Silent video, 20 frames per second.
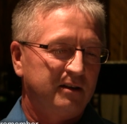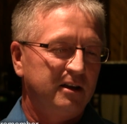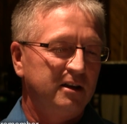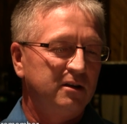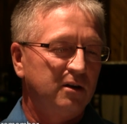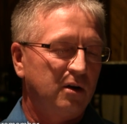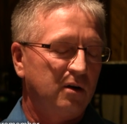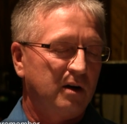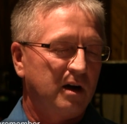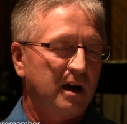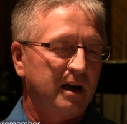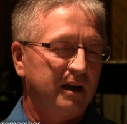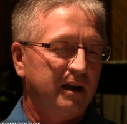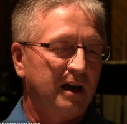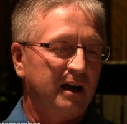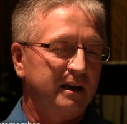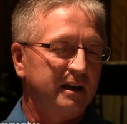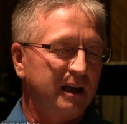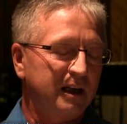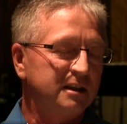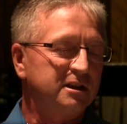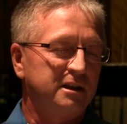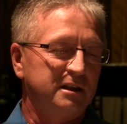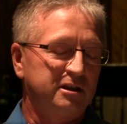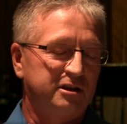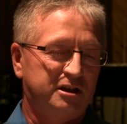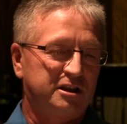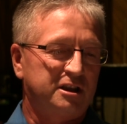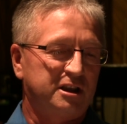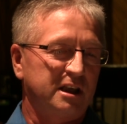You know, I, I guess
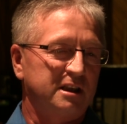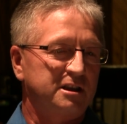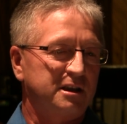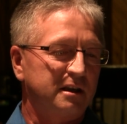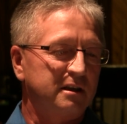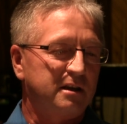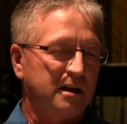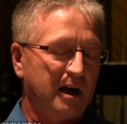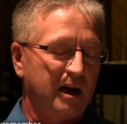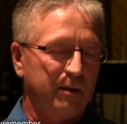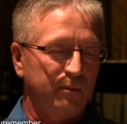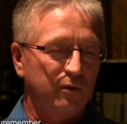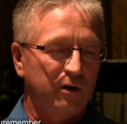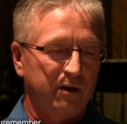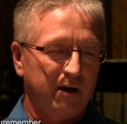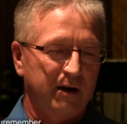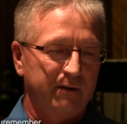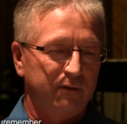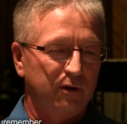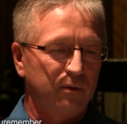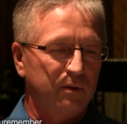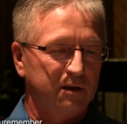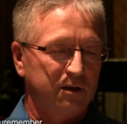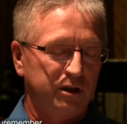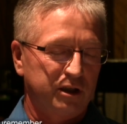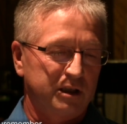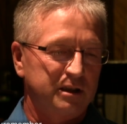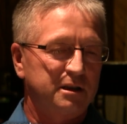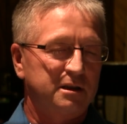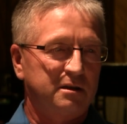it's just a time where
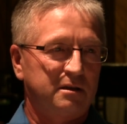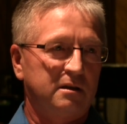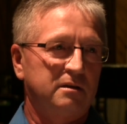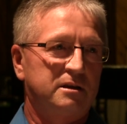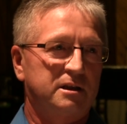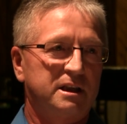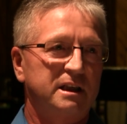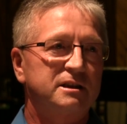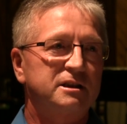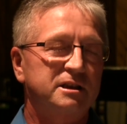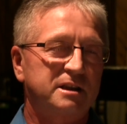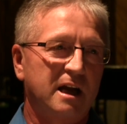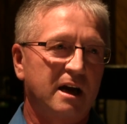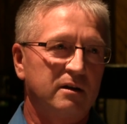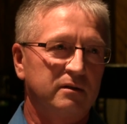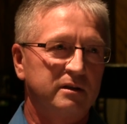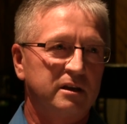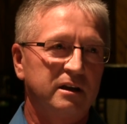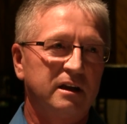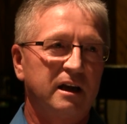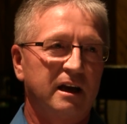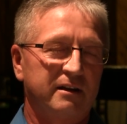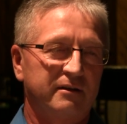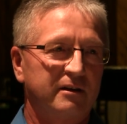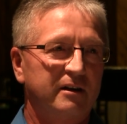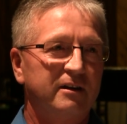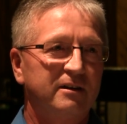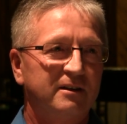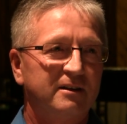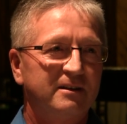everyone just sits down
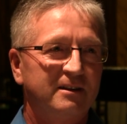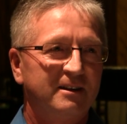together.